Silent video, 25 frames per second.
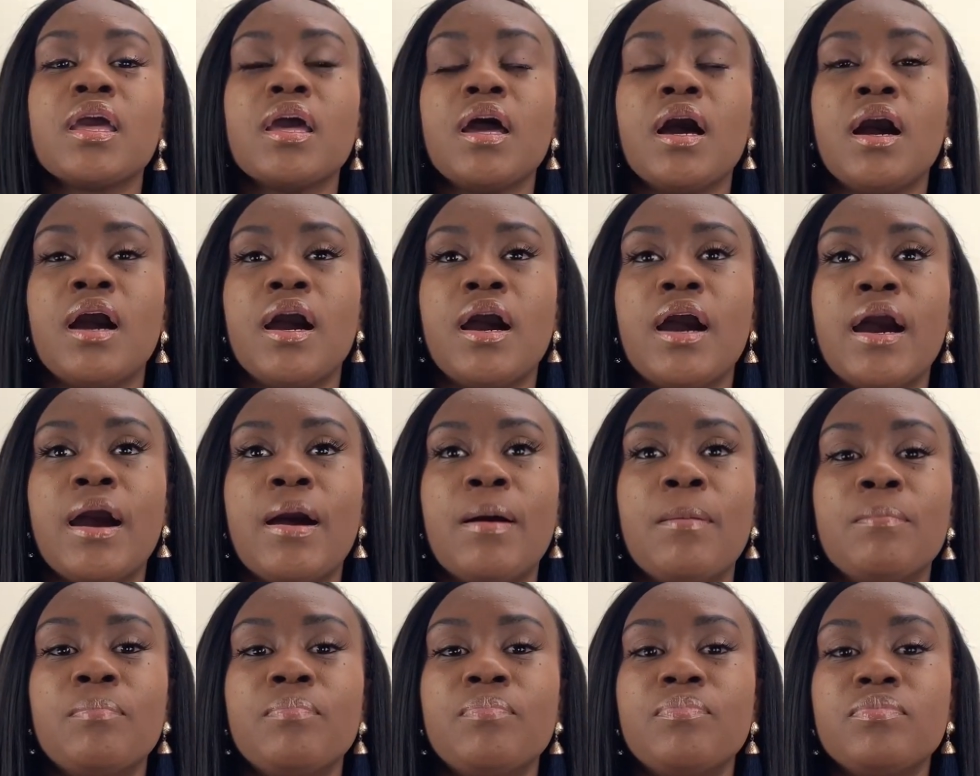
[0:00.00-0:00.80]

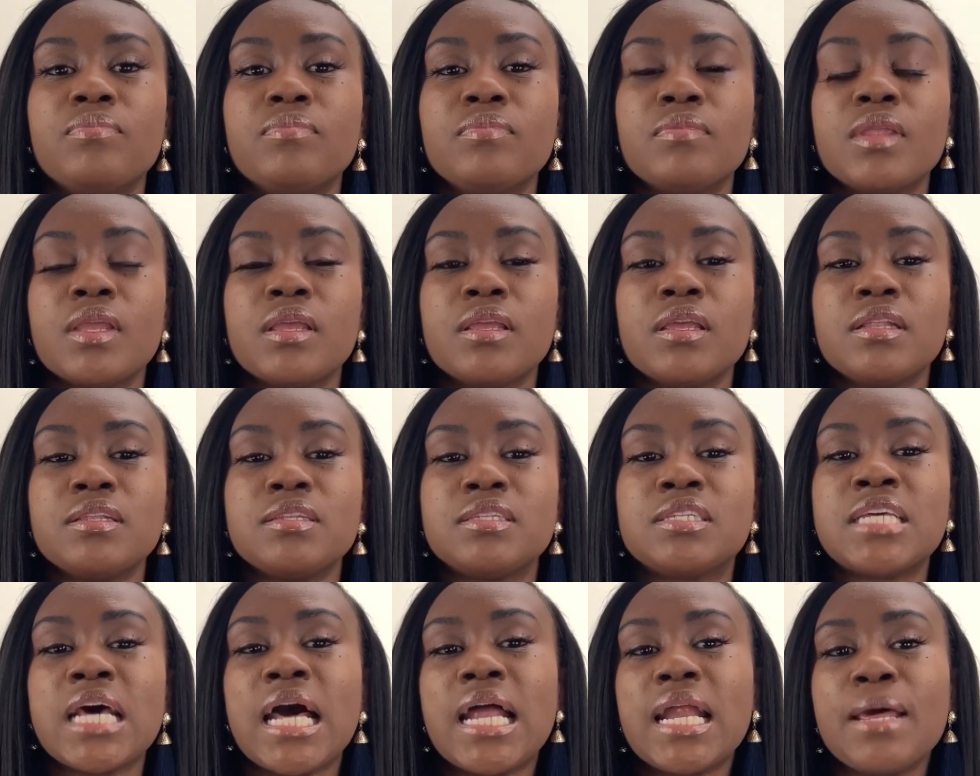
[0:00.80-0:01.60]

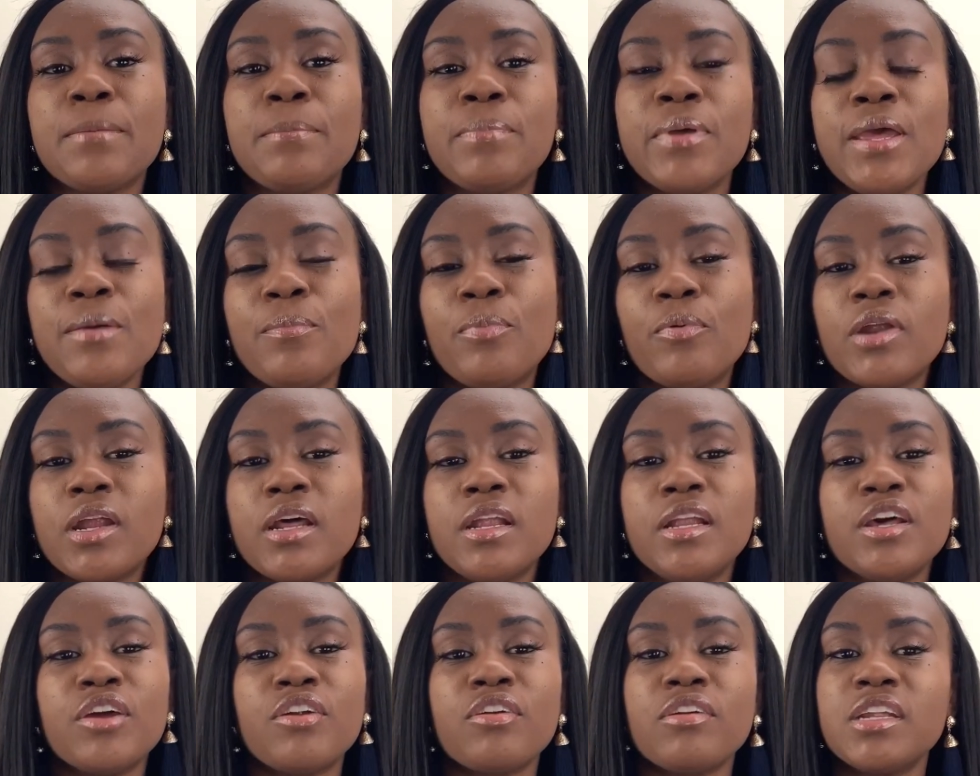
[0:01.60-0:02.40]
telling people to
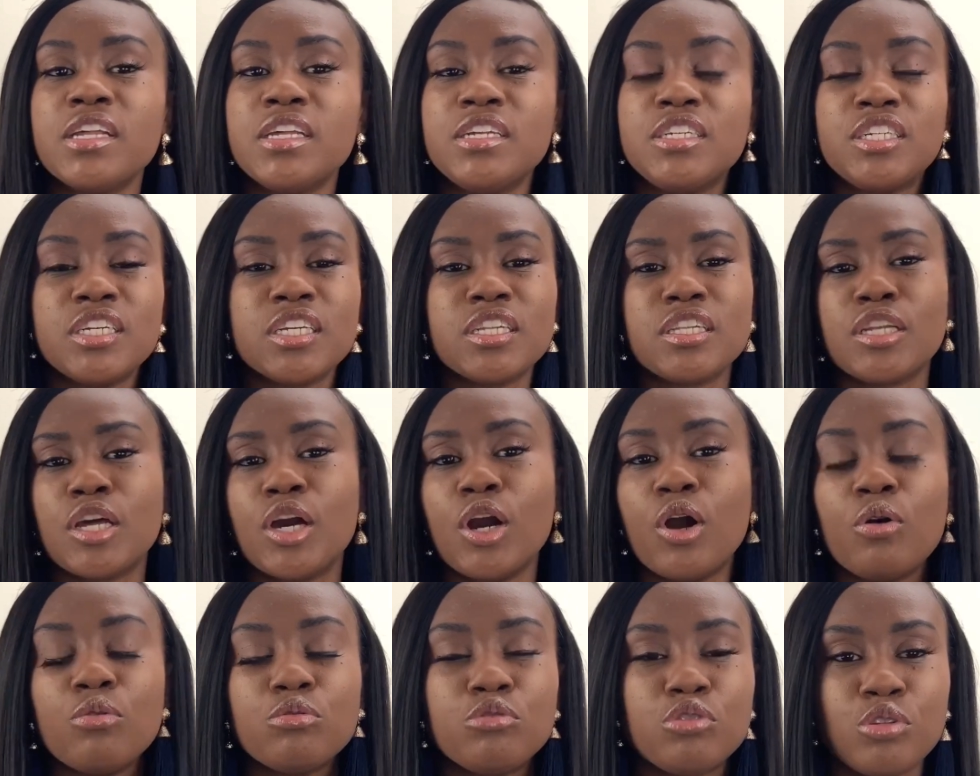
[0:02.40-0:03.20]
literally just
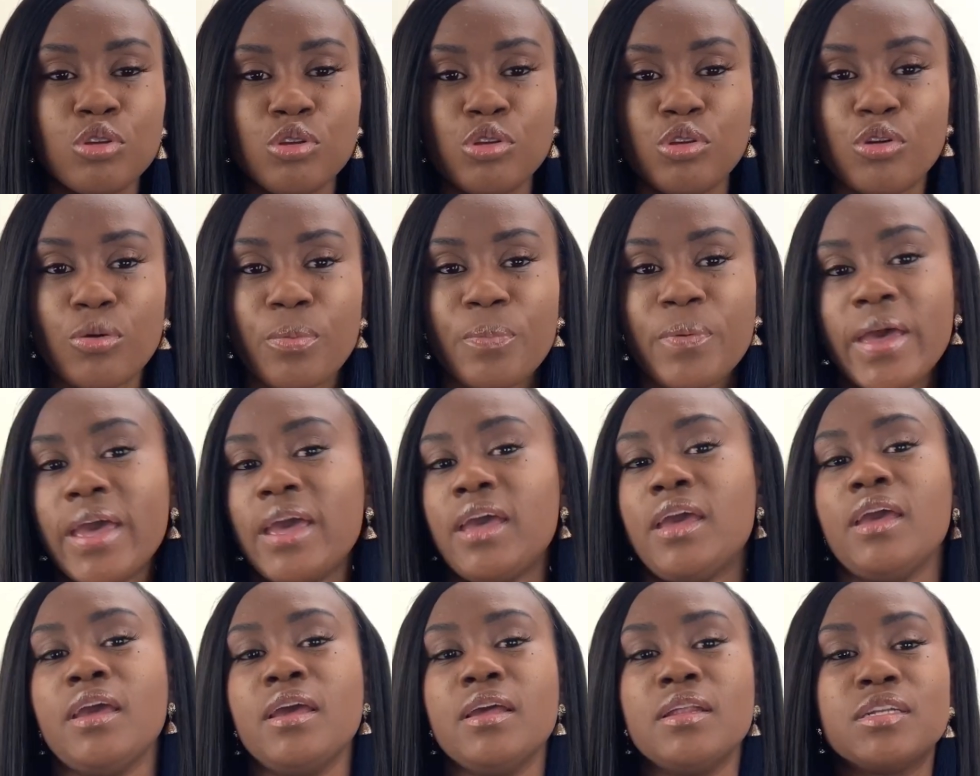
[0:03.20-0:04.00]
go to your
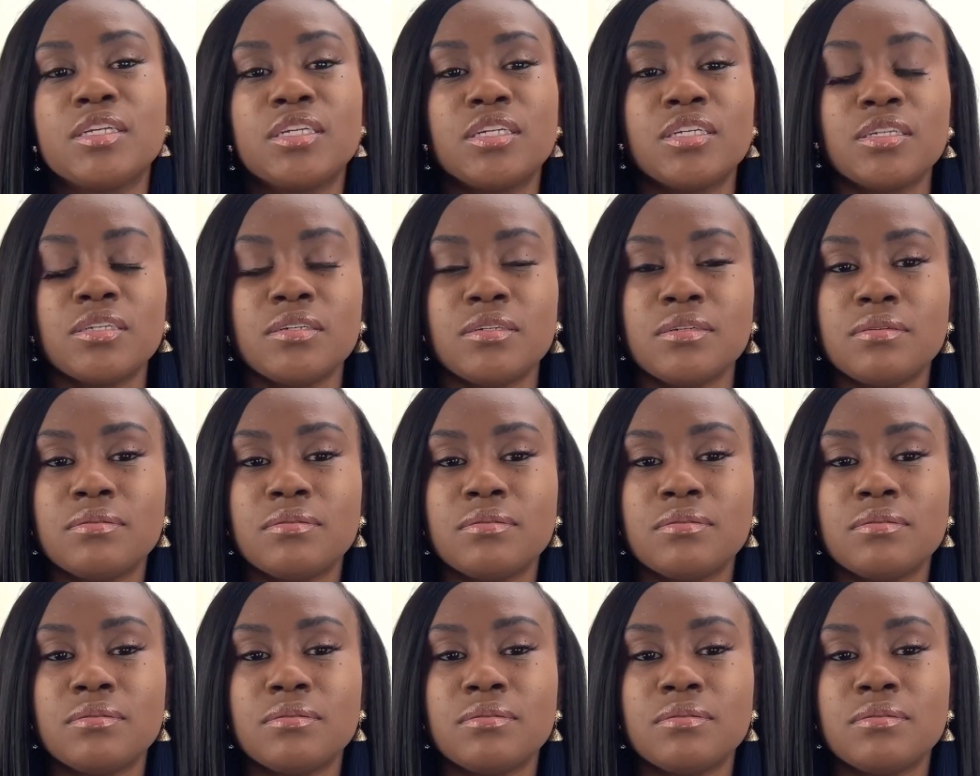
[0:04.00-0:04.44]
page.